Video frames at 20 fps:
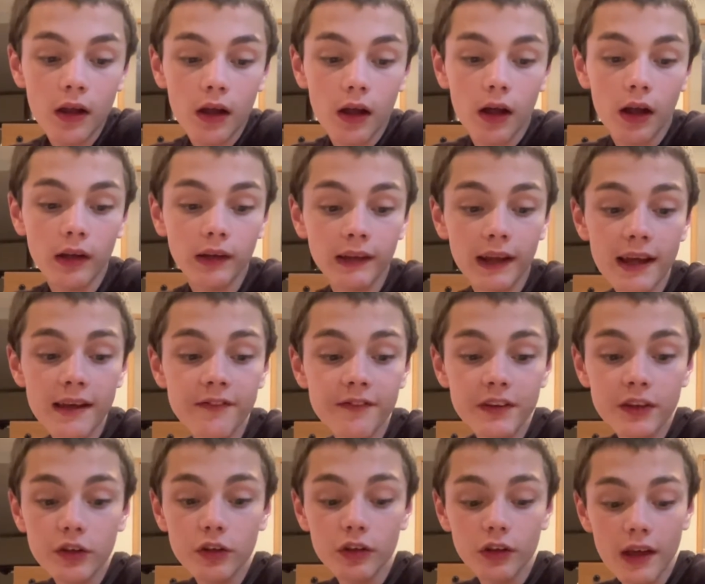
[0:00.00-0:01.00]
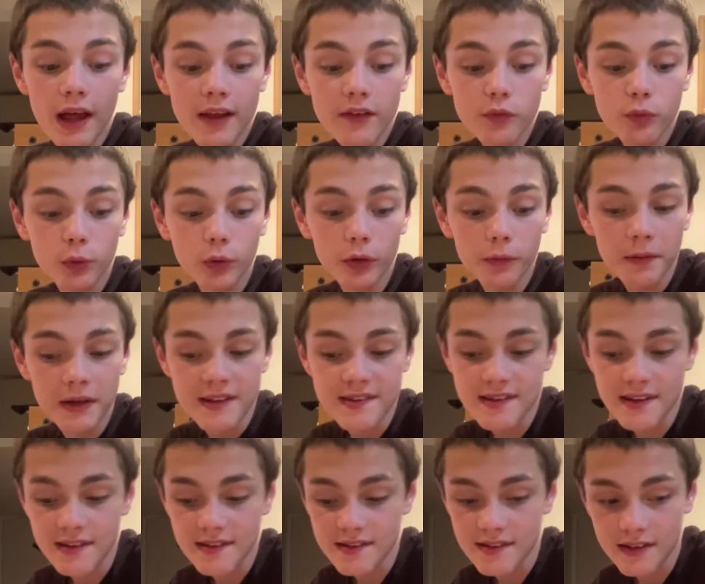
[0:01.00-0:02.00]
Uh, Life in Your Glass World by
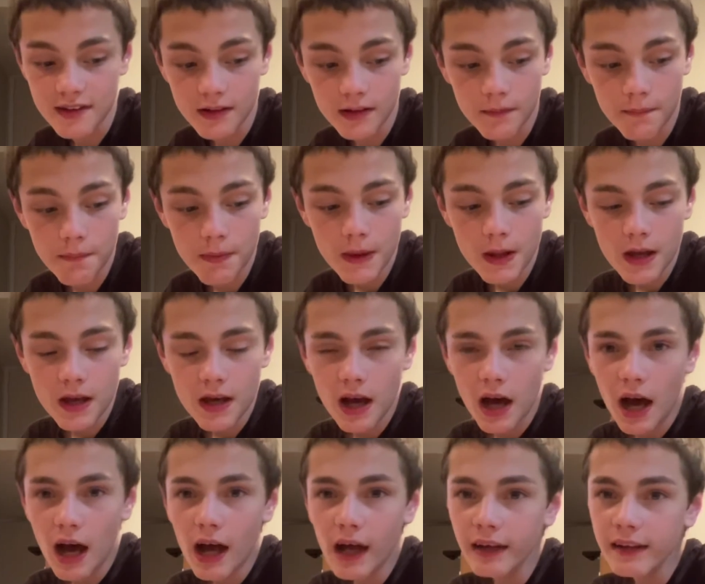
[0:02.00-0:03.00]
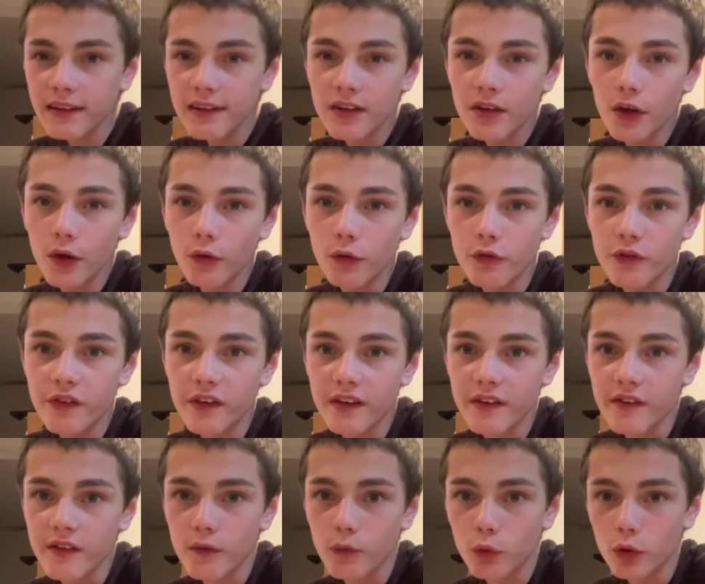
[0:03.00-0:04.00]
Citizen. I didn't know who
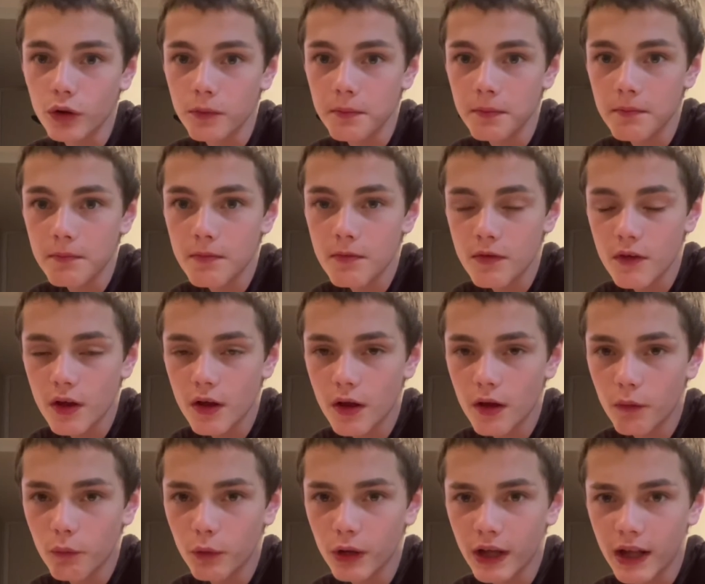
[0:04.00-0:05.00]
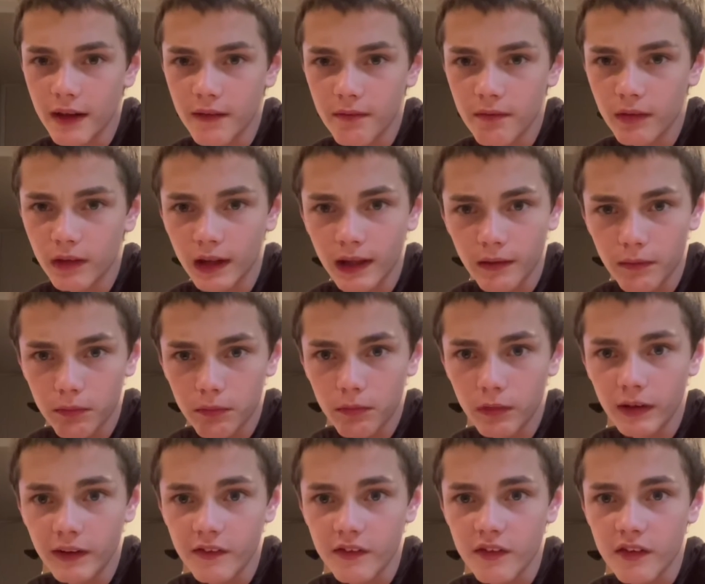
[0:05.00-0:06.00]
Citizen were uh, when I, like,
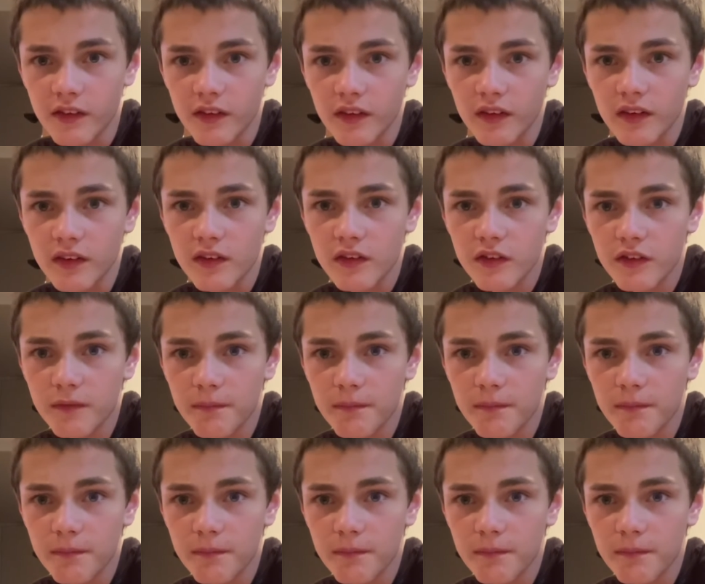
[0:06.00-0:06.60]
listened to this.